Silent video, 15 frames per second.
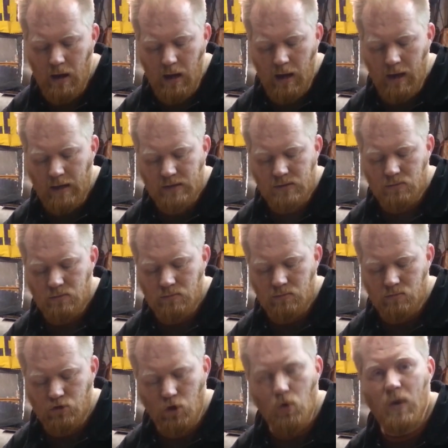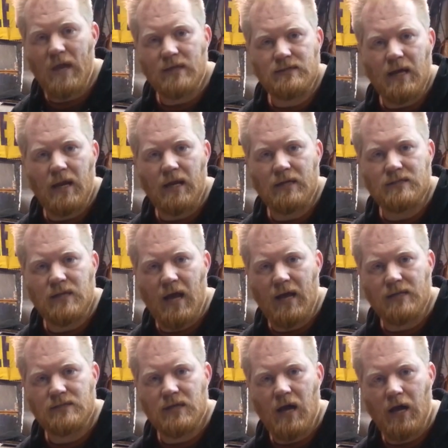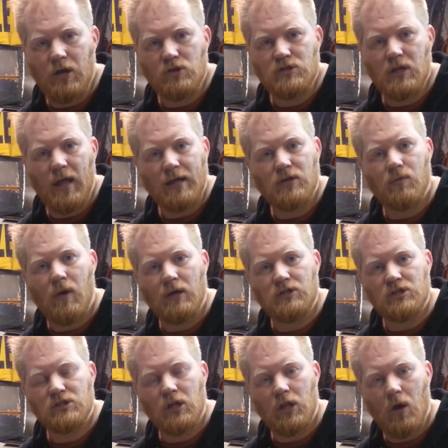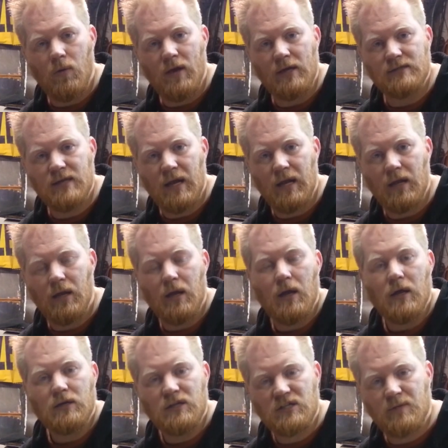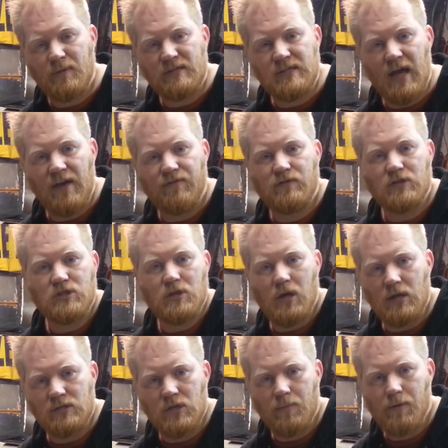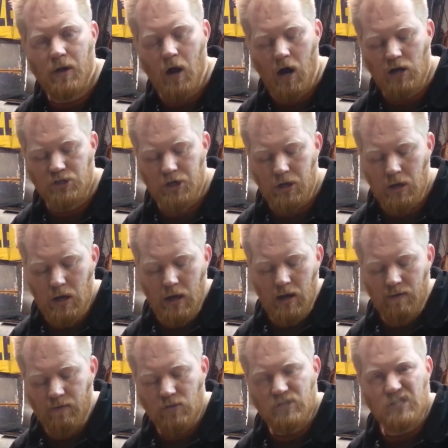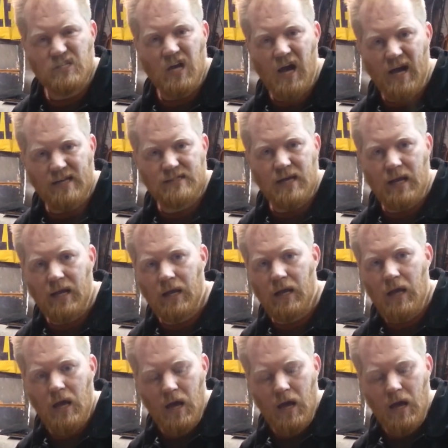Is 2 heat setting is nice. I usually like to run just a low heat setting, just to be safe, just as a precaution, versus the high setting.